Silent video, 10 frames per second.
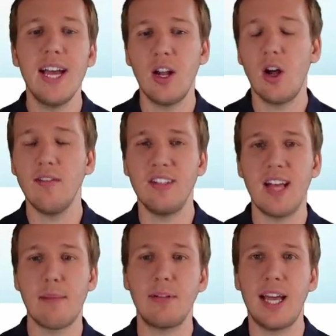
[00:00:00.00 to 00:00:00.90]
In all of these
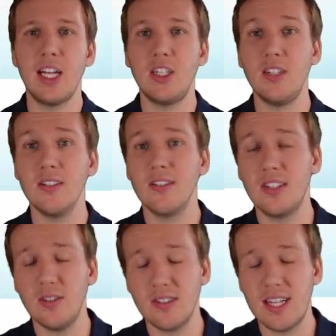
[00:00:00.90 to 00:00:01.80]
applications,
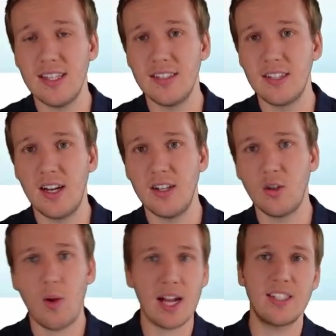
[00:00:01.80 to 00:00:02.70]
you'll send this
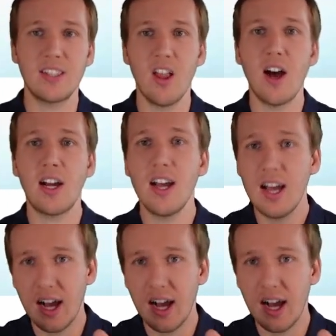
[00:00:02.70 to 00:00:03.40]
direct slug